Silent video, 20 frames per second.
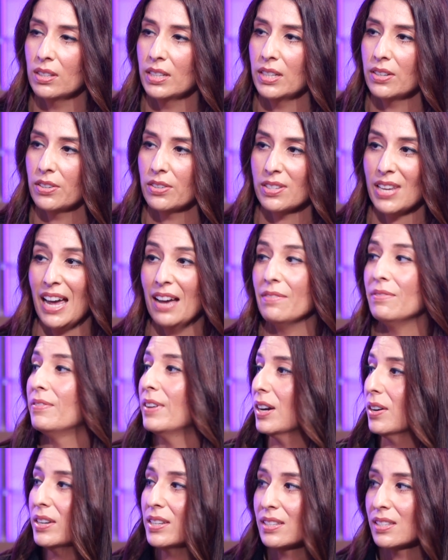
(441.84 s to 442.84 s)
leaders have
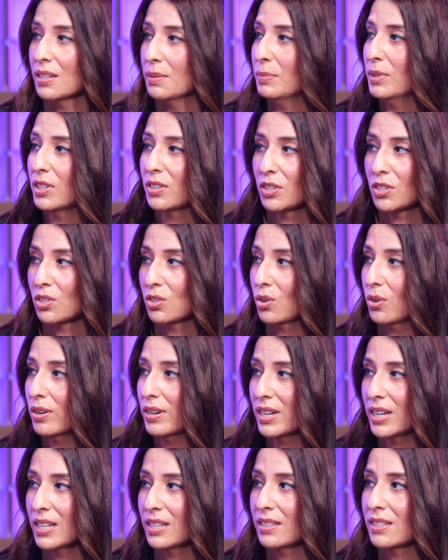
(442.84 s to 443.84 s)
very similar
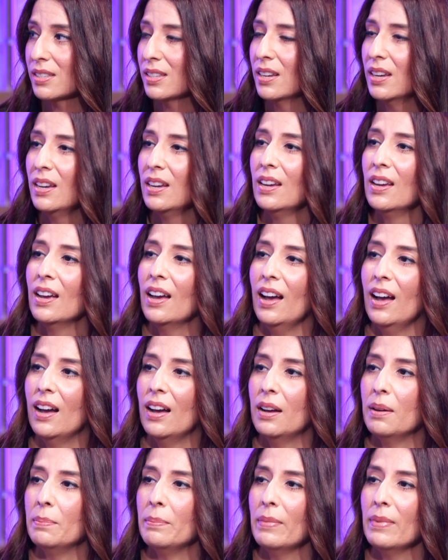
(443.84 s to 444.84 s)
stories
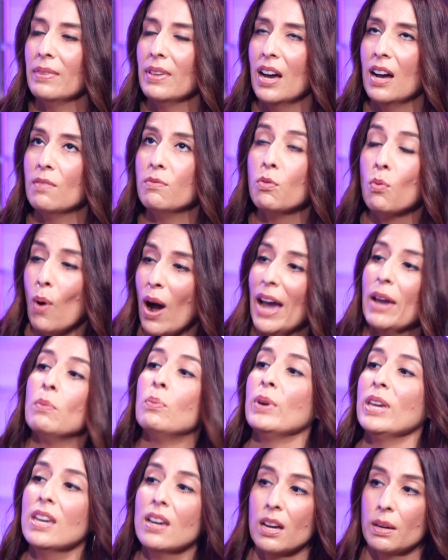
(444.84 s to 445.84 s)
of why
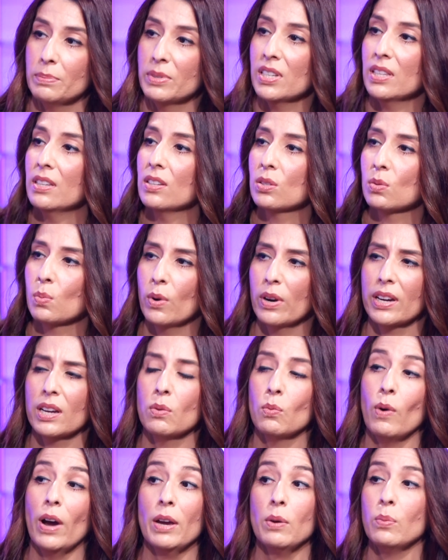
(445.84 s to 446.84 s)
we come to this work
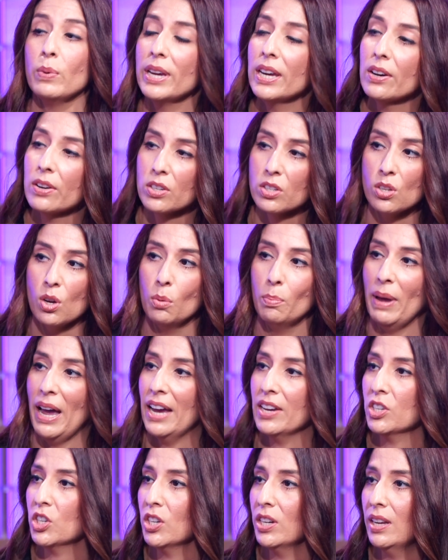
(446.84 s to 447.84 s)
and why we are so
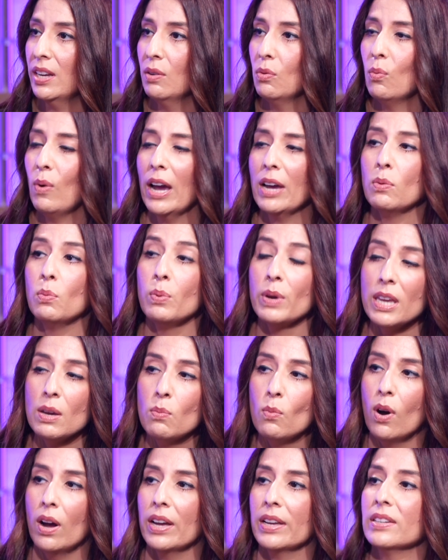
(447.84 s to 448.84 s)
passionate, why we
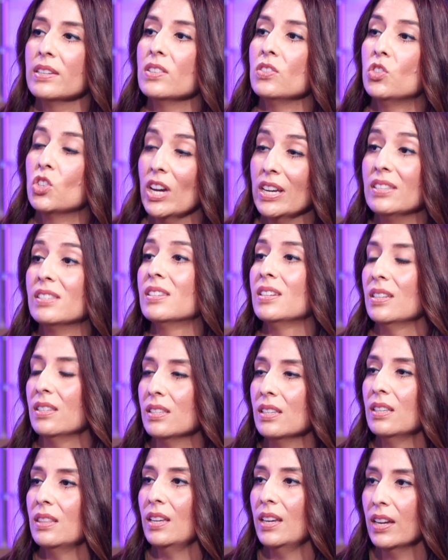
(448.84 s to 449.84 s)
want
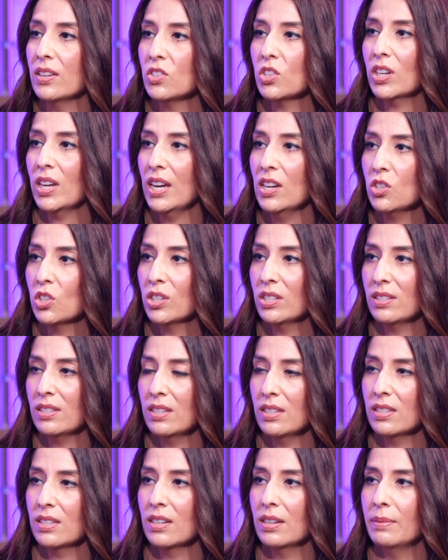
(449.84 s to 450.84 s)
justice in the education
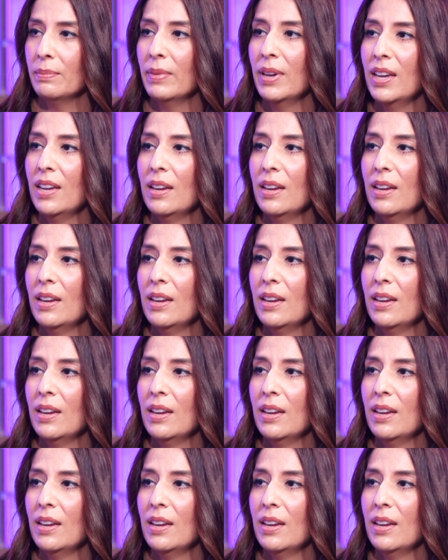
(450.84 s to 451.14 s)
system,